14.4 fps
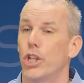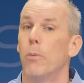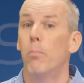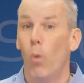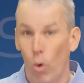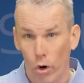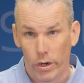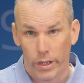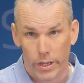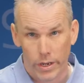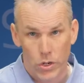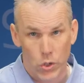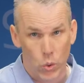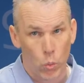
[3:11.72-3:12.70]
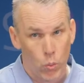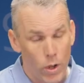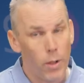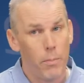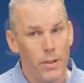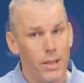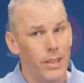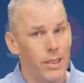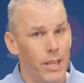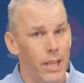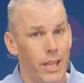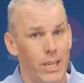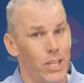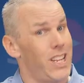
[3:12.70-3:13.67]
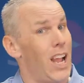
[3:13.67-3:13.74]
mortgage will be a
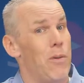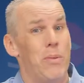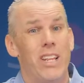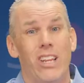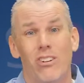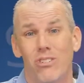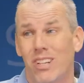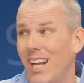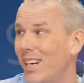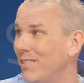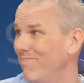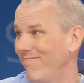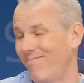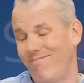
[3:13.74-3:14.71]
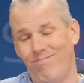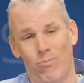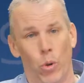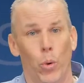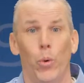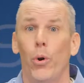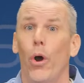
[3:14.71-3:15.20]
thing. Just how many years out? Who